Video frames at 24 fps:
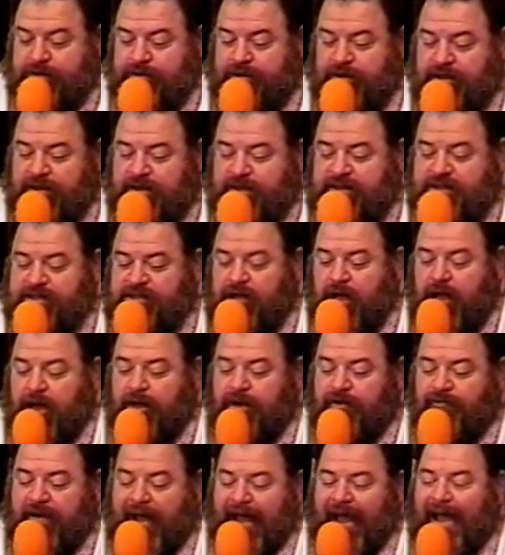the
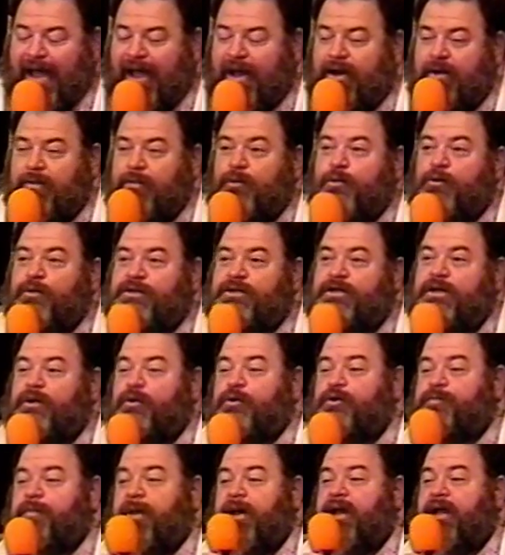son of Adam, who's,
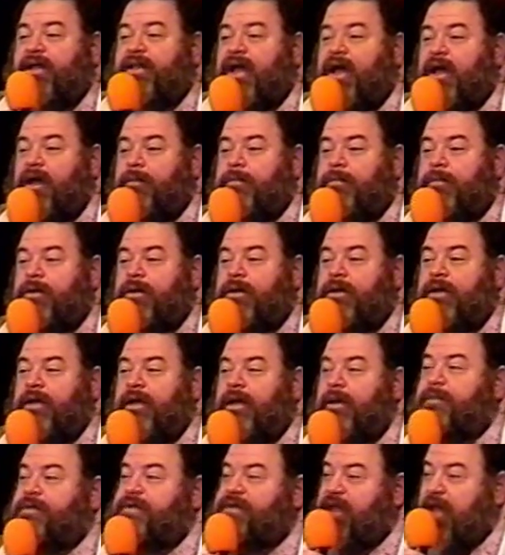who's Ben Adam
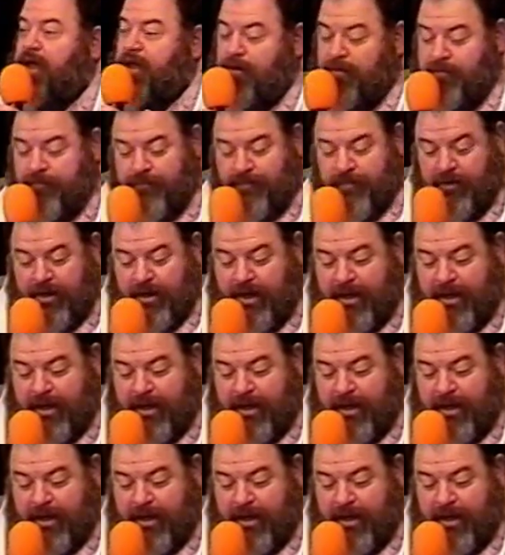himself,